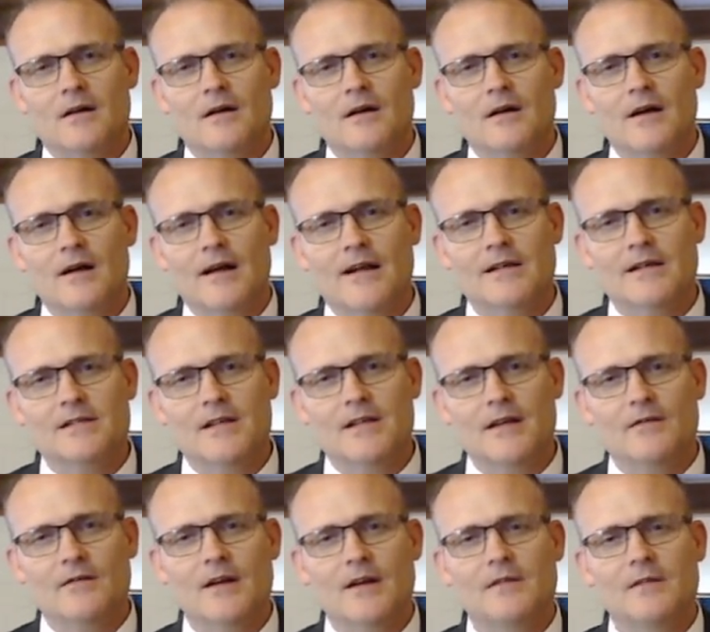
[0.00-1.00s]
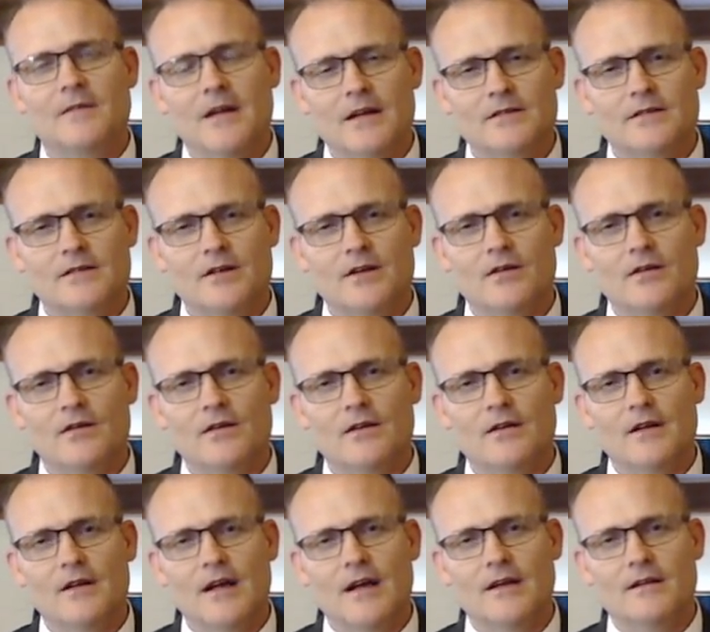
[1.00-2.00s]
and he's getting ready to be
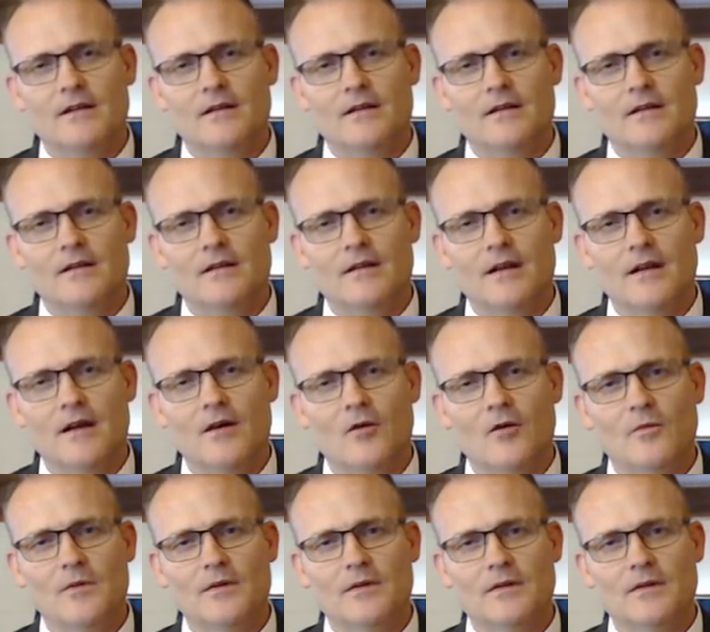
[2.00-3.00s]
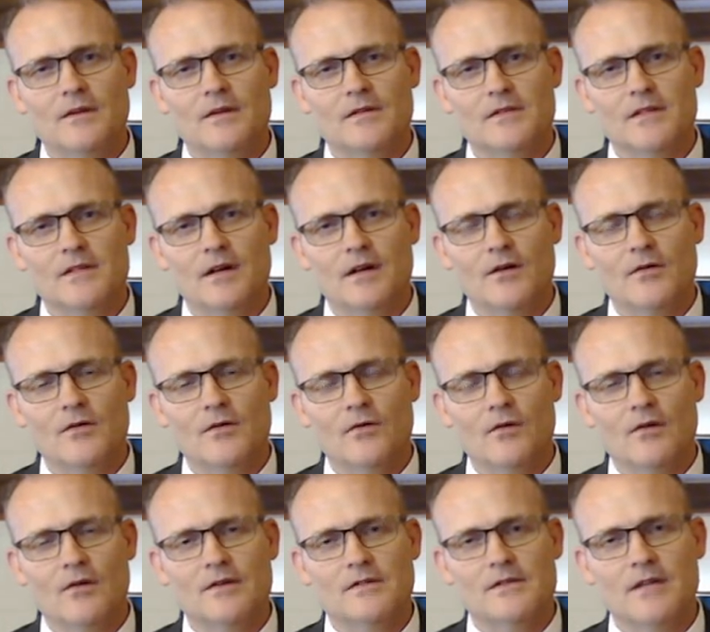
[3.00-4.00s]
executed and they open the cell
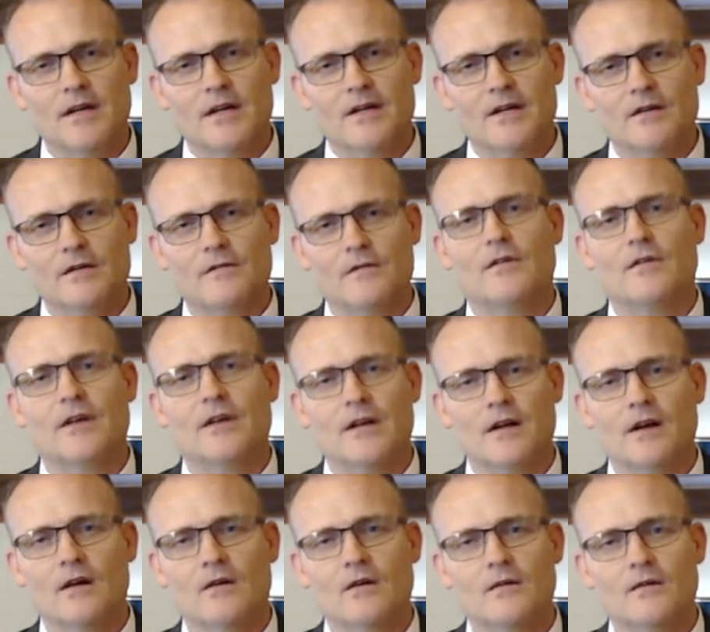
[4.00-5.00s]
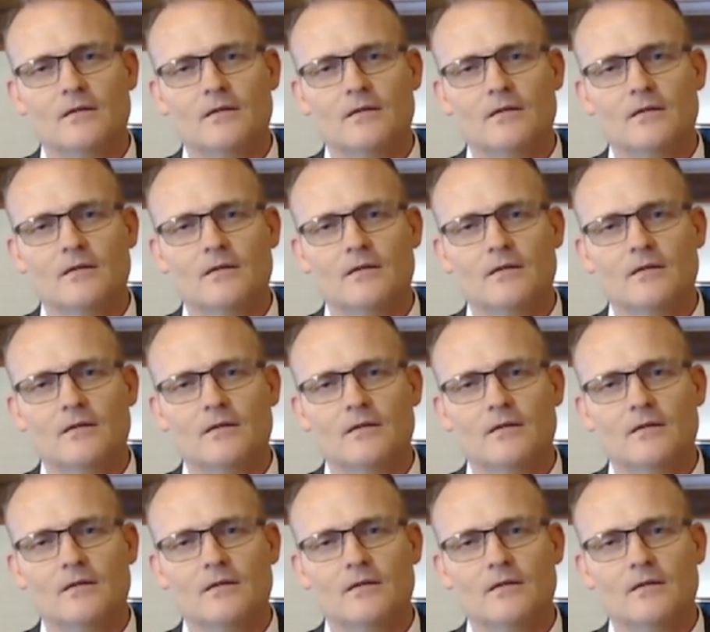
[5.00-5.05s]
door and say, You're free to go.